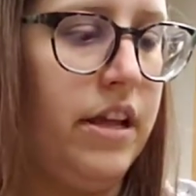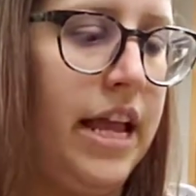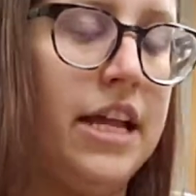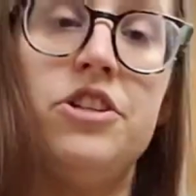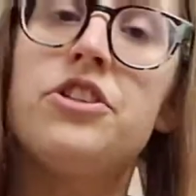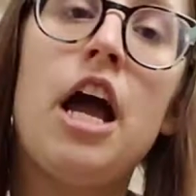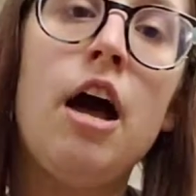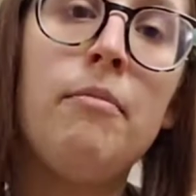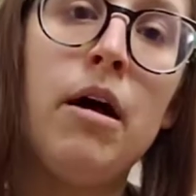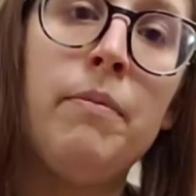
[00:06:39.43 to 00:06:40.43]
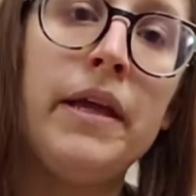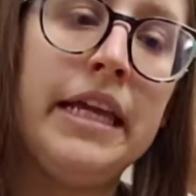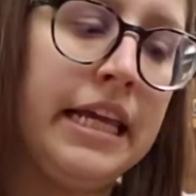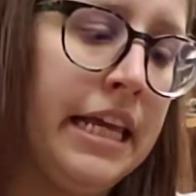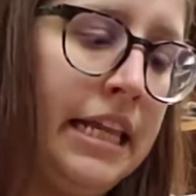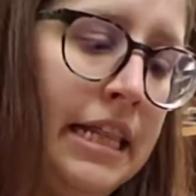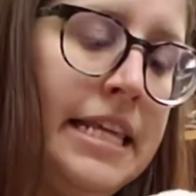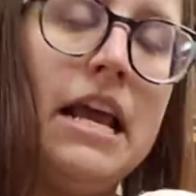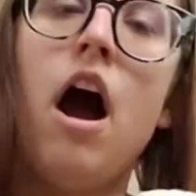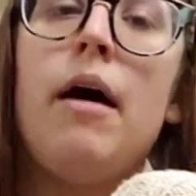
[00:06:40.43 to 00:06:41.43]
and just come up on
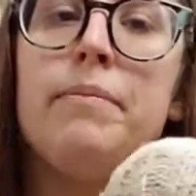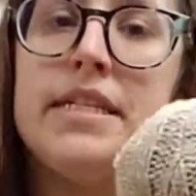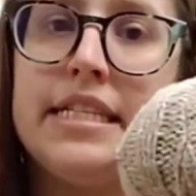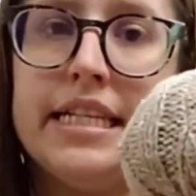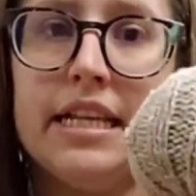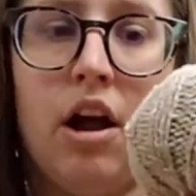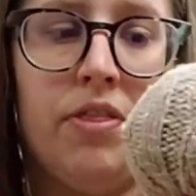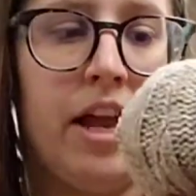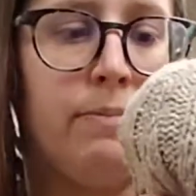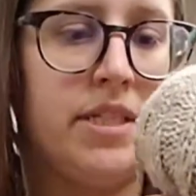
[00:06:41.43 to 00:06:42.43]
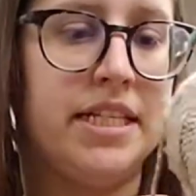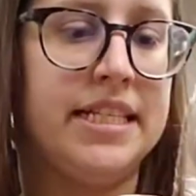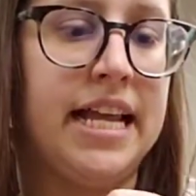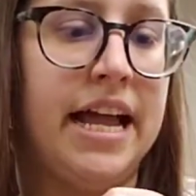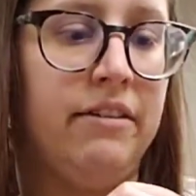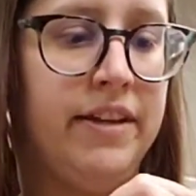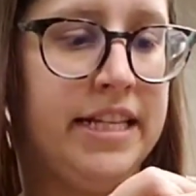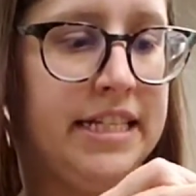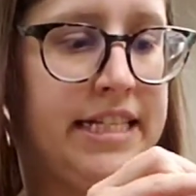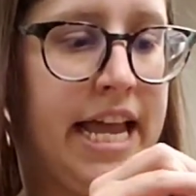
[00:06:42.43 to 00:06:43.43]
the opposite side of it
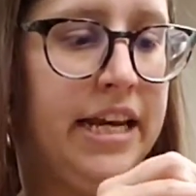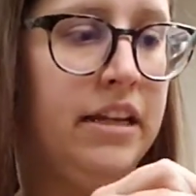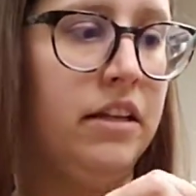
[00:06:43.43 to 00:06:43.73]
instead.